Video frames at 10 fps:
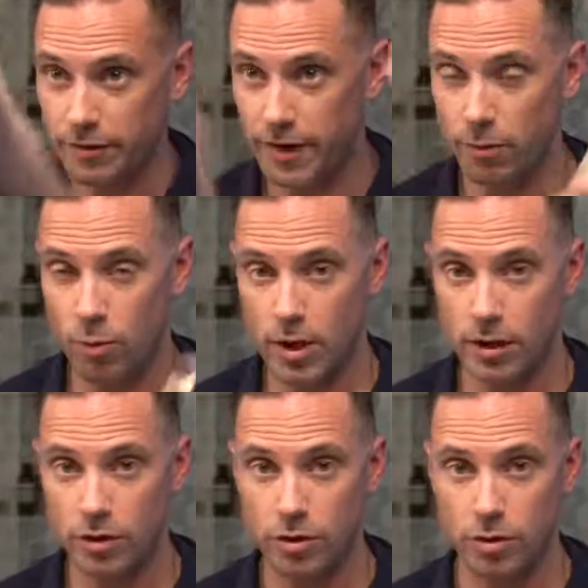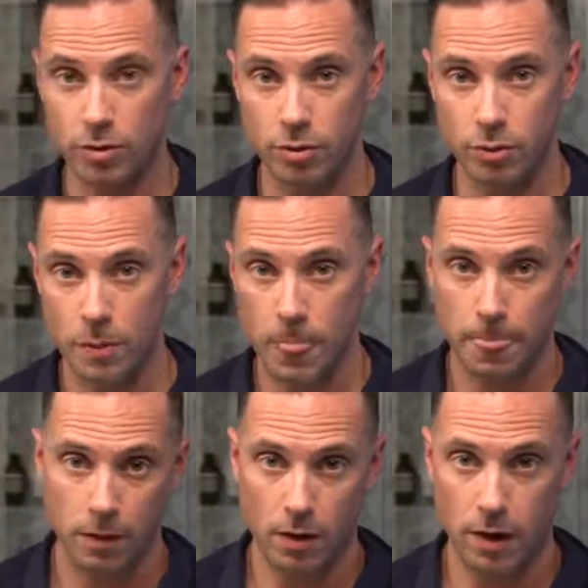if I want to,
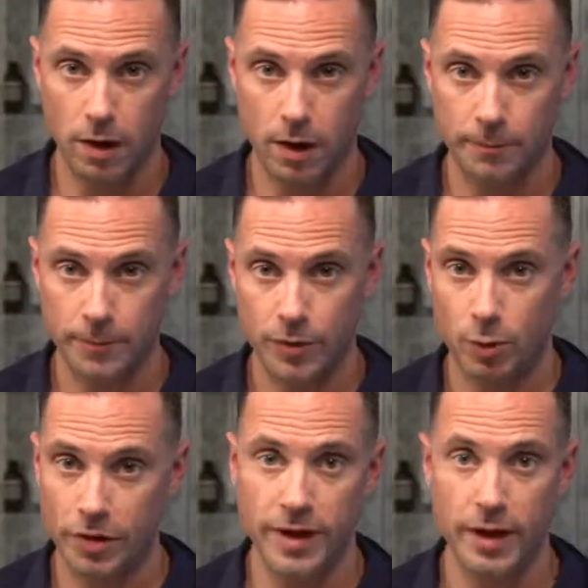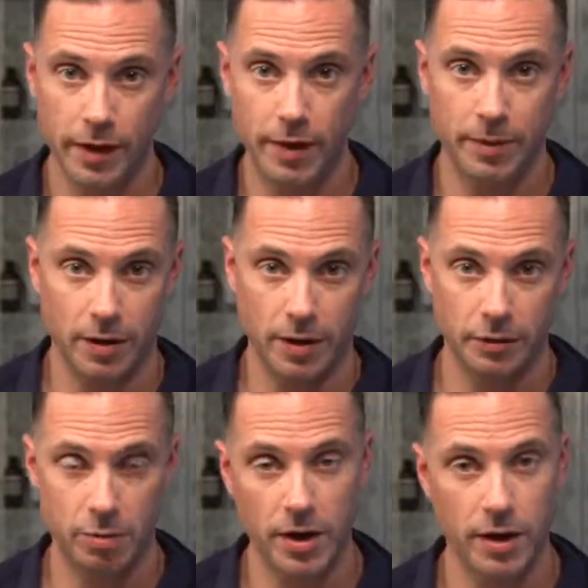uh, one thing I like about this
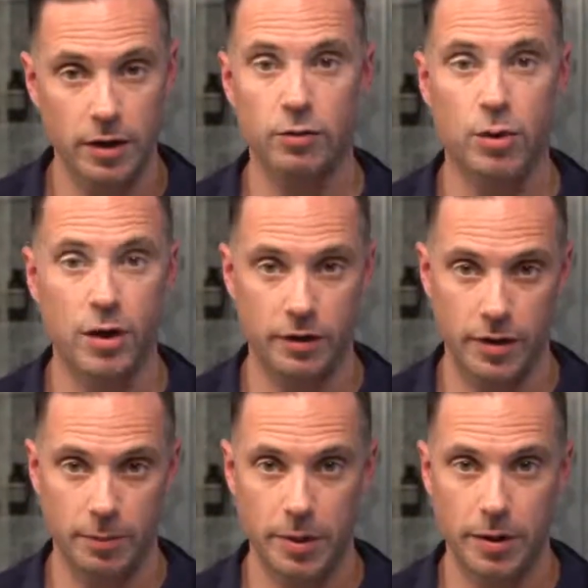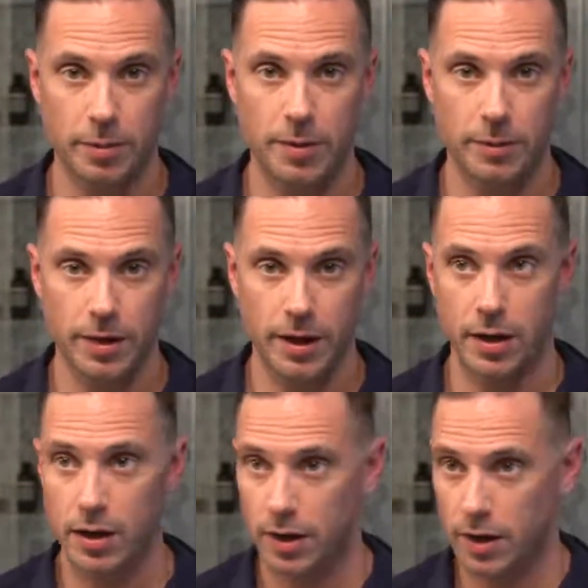product as well as the Imperial Pomade
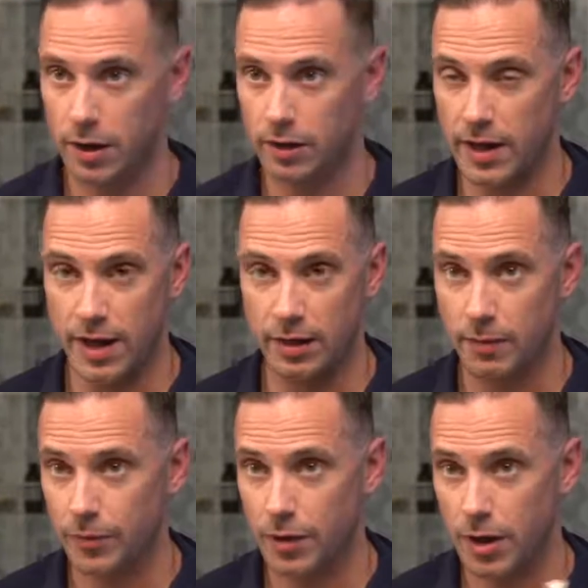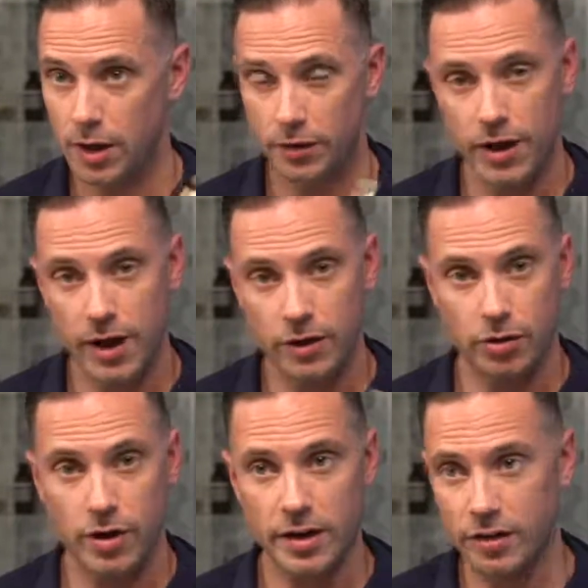is that as it
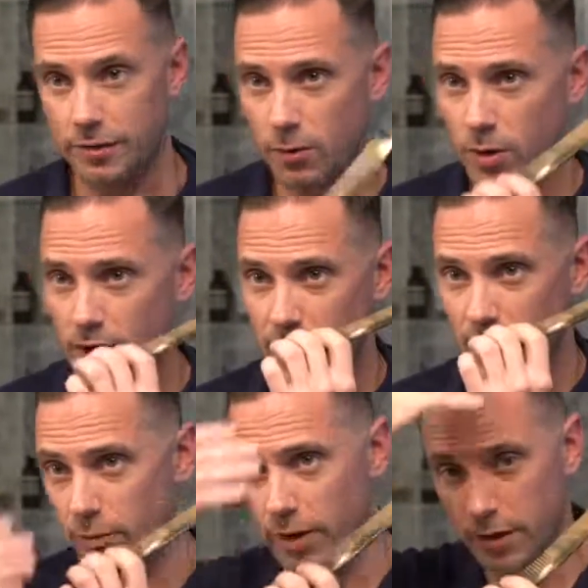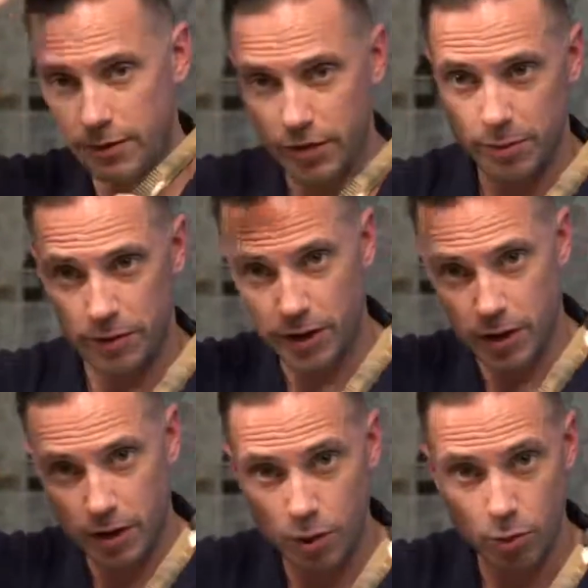dries, if I want to get rid of some of
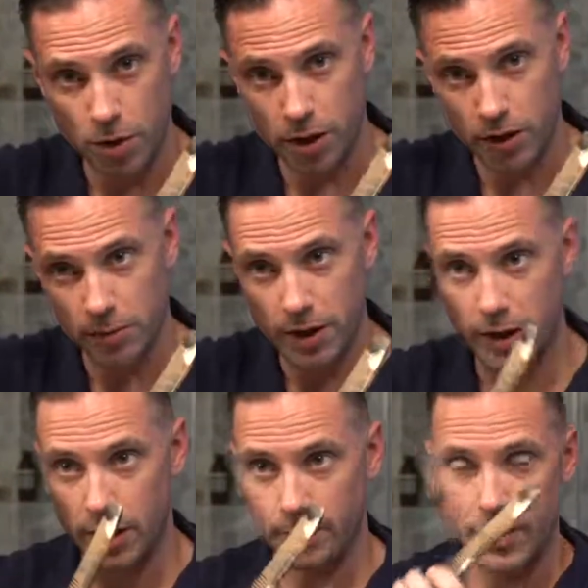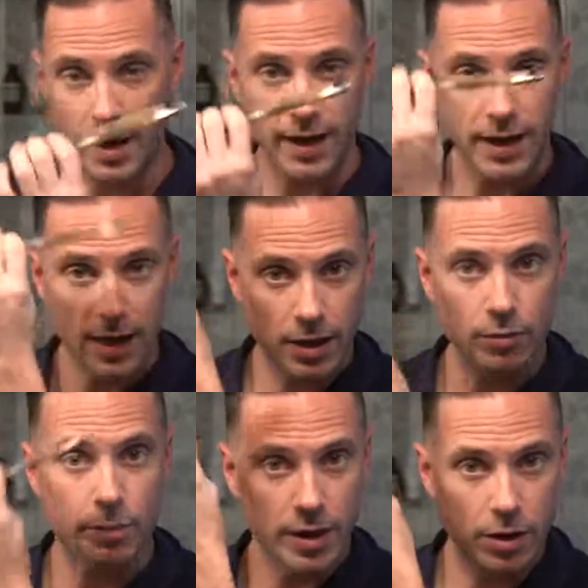the comb marks in my hair, I can
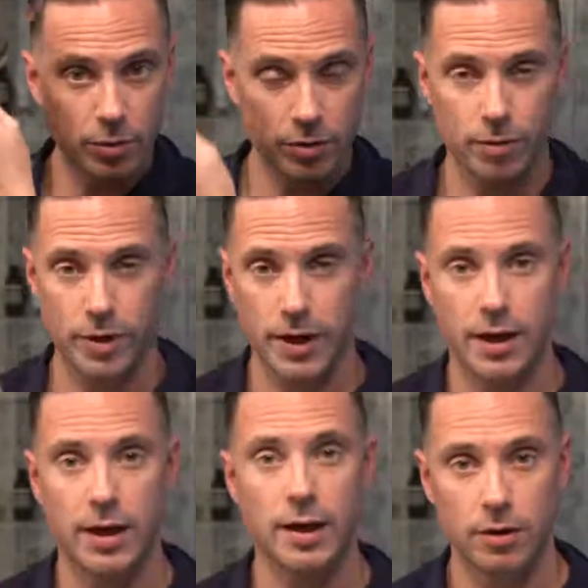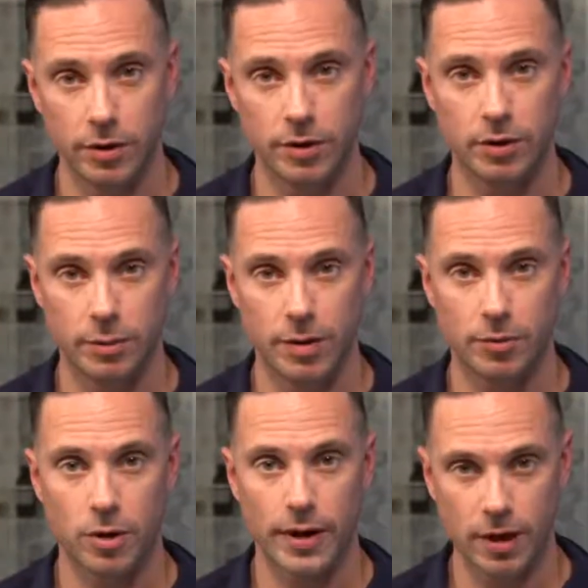run my comb through it again and it looks a little bit
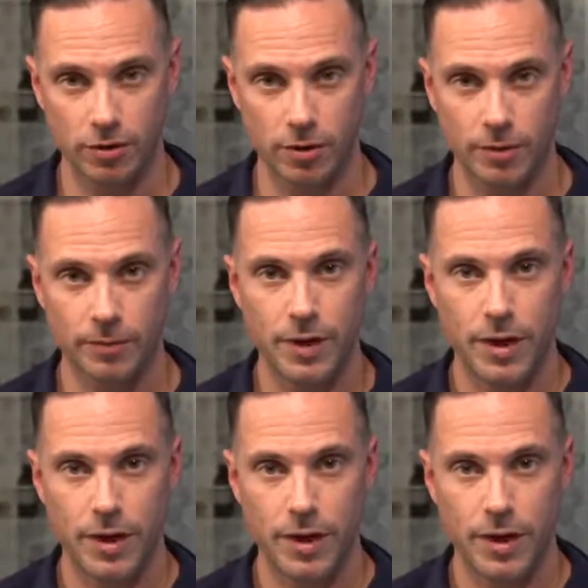more natural